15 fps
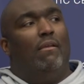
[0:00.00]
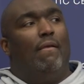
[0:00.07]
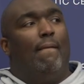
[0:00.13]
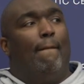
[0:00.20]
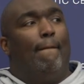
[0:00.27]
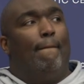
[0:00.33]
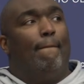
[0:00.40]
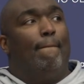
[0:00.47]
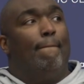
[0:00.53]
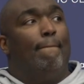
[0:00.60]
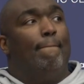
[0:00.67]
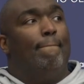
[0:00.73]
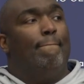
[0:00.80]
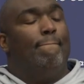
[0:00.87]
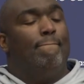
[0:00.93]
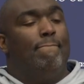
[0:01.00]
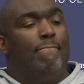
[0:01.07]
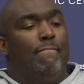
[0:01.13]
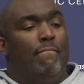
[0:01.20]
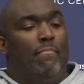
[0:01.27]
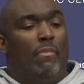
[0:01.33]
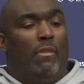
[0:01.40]
What did you take away, I guess,
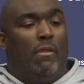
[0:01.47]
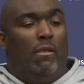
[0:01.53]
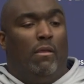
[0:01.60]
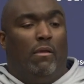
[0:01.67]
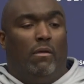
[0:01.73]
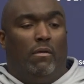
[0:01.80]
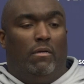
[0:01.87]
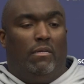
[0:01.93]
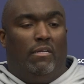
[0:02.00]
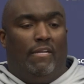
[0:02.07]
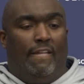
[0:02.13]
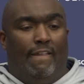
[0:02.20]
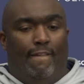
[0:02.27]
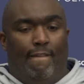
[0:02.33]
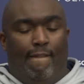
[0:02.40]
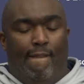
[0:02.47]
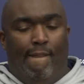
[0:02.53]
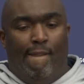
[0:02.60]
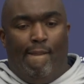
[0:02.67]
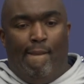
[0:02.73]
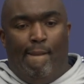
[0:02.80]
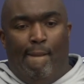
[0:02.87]
from how, how you guys played the second half
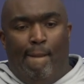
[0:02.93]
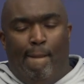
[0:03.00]
of that